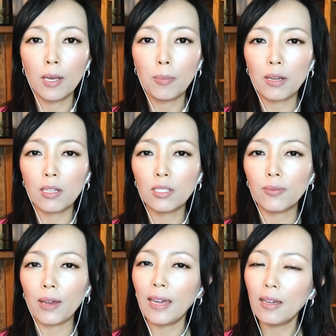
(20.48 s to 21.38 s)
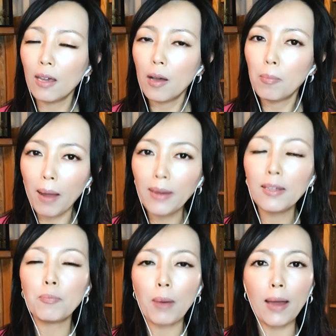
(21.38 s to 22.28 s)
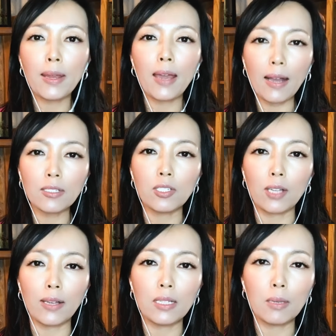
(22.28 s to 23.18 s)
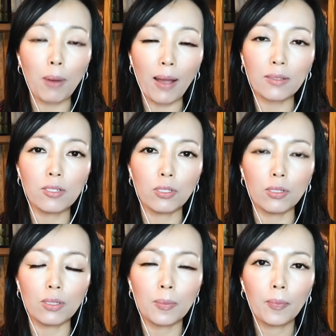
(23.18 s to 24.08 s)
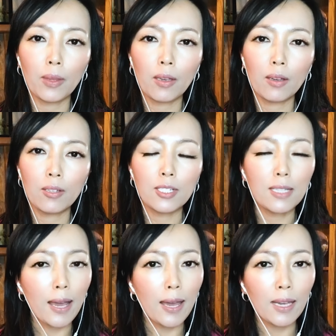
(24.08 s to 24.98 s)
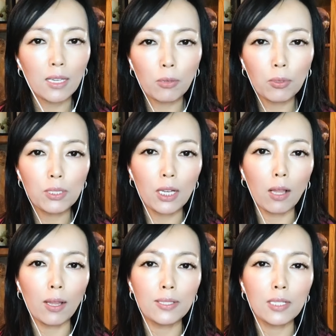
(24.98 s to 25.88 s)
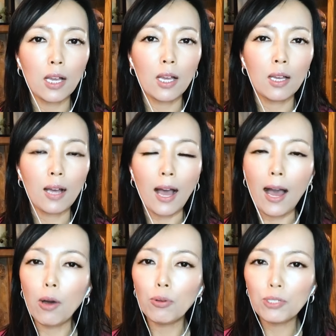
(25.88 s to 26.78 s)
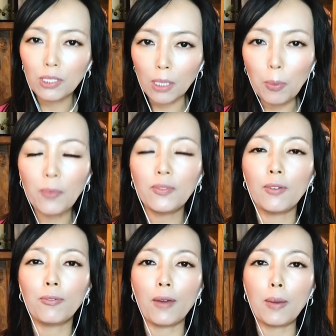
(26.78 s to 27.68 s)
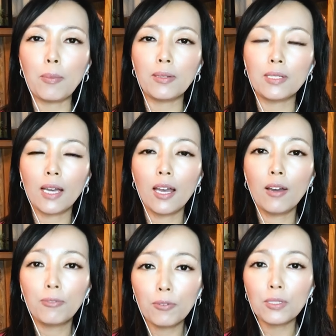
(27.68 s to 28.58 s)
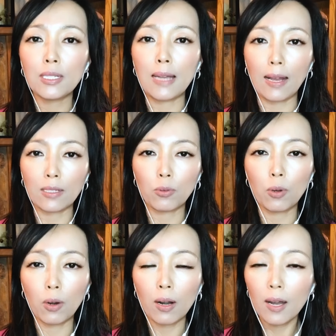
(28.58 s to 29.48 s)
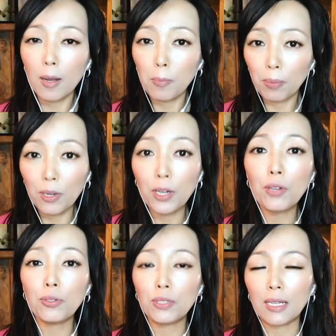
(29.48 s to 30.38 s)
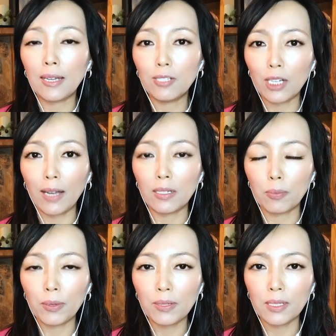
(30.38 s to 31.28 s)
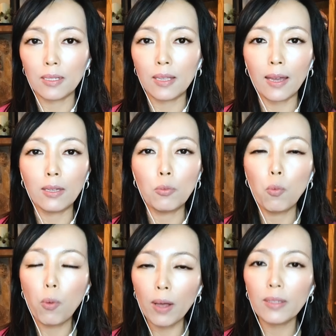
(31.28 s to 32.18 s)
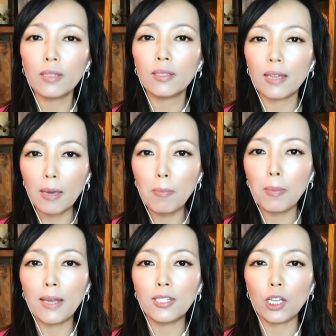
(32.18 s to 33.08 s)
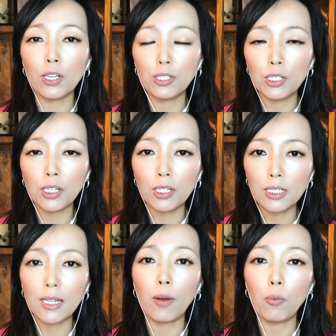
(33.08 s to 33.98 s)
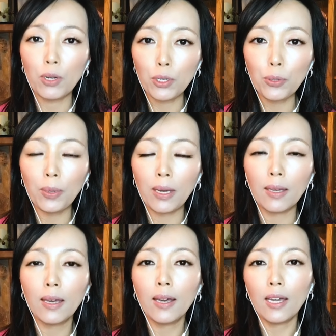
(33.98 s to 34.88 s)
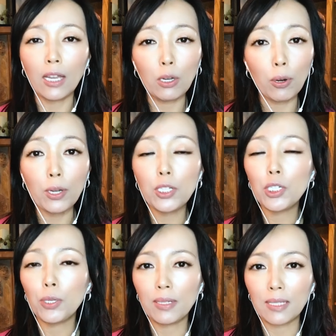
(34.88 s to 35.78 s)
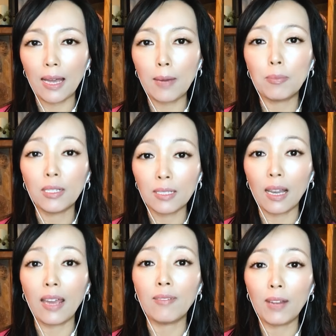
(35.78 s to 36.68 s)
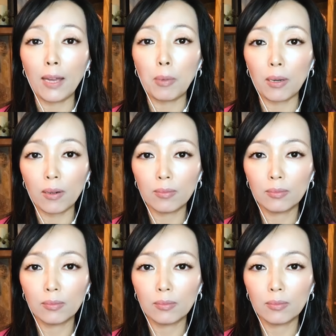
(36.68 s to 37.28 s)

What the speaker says: because of a mind and body exercise he practices. Today he will tell us how some of the famous food snacks were produced in China's prison and what the inmates in Xinjiang were doing in order to escape the slave labor.